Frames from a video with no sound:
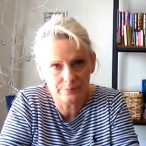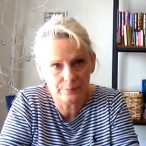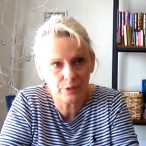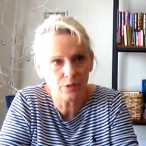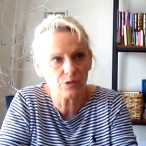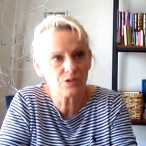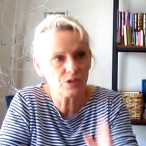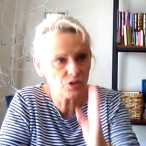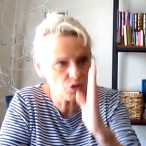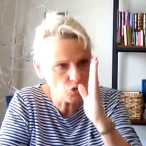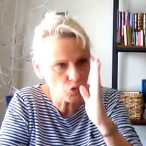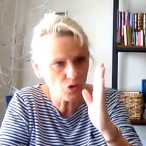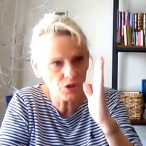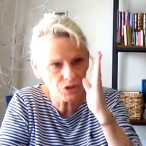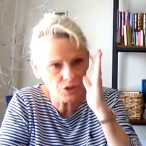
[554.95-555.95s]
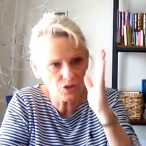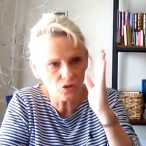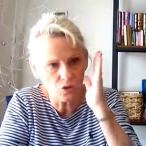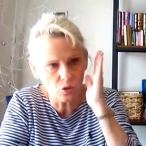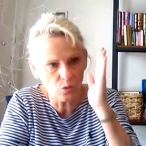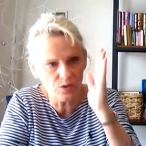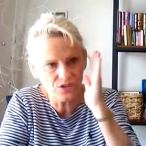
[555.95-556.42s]
Because the sword is
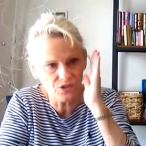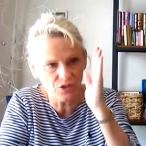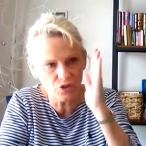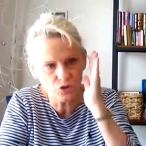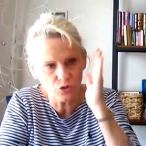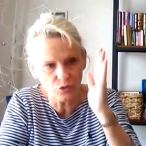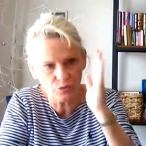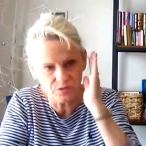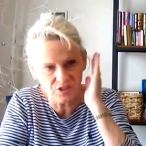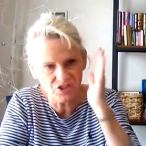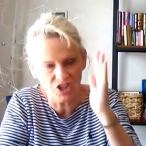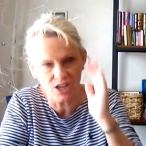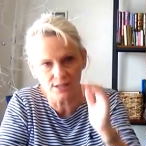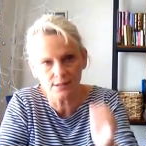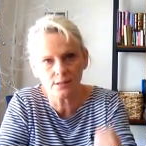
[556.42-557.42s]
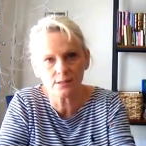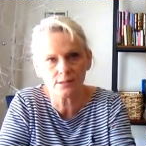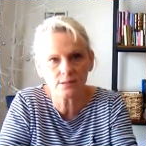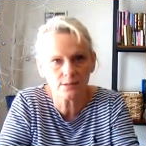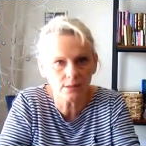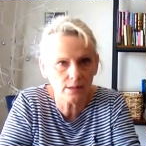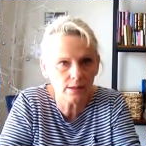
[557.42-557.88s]
always the truth, the
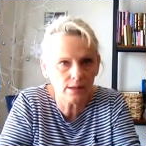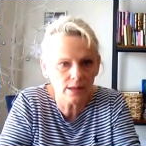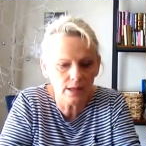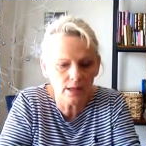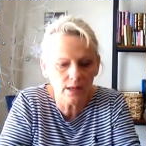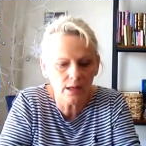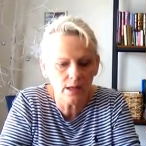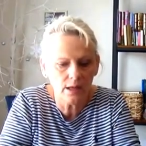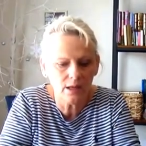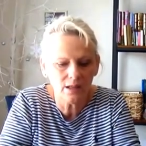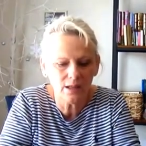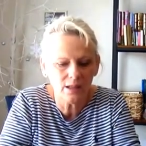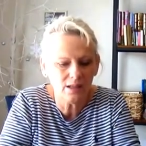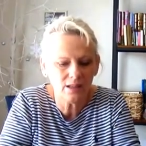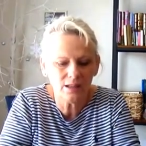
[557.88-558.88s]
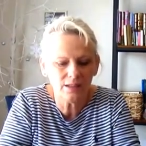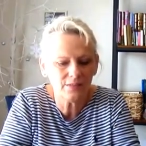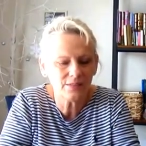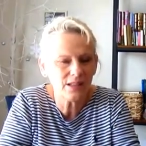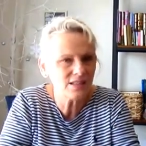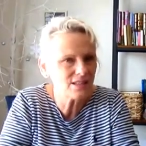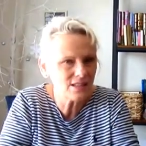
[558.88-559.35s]
justice.
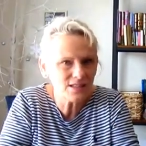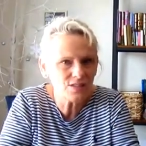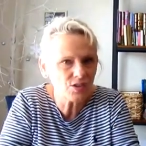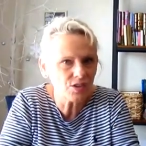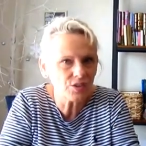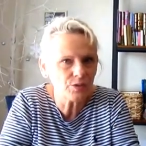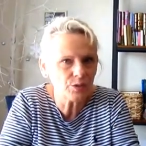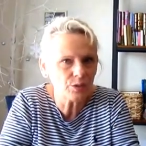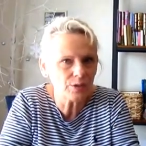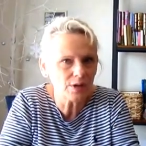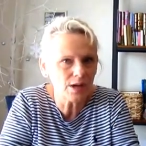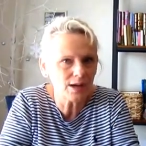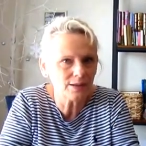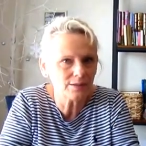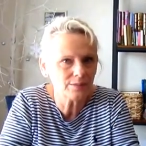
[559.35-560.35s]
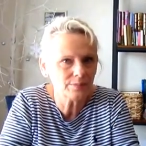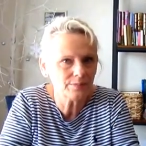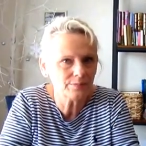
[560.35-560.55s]
Does this serve you or not?